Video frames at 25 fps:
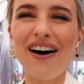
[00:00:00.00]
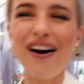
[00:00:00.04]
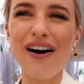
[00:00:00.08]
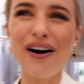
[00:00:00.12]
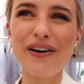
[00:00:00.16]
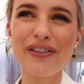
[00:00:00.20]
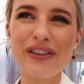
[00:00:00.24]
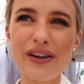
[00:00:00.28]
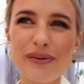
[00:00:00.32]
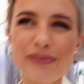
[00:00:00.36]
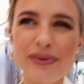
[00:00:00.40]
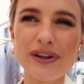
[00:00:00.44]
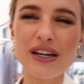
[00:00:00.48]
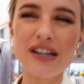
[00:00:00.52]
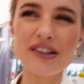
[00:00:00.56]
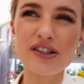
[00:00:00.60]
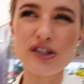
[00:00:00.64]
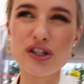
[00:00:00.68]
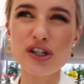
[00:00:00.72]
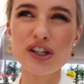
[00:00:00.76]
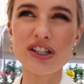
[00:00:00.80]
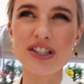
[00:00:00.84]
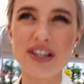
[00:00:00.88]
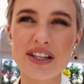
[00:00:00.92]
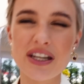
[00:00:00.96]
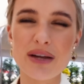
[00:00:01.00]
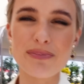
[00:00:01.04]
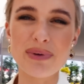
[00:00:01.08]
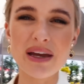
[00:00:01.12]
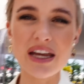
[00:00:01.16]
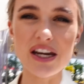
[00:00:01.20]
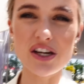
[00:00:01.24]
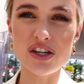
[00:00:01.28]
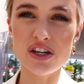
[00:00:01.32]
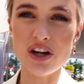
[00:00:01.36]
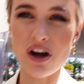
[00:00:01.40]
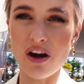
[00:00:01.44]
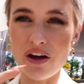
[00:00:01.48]
On the it's just on the
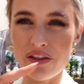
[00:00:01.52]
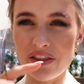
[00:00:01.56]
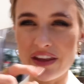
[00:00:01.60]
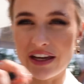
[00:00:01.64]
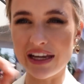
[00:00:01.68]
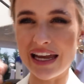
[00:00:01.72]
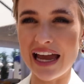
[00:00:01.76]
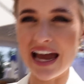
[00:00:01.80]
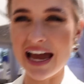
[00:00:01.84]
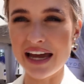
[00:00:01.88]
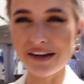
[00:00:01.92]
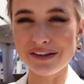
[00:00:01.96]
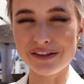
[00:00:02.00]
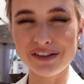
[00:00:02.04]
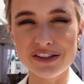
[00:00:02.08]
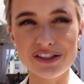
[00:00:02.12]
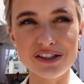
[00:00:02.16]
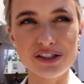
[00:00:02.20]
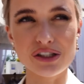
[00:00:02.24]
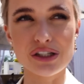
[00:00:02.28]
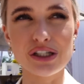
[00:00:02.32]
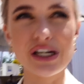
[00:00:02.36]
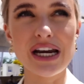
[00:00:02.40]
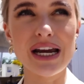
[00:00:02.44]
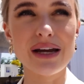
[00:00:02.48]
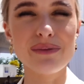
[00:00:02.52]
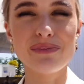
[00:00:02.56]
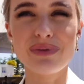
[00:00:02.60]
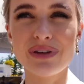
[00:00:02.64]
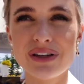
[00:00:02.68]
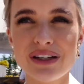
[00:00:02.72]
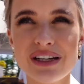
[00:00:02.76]
beach on the Cam Strip.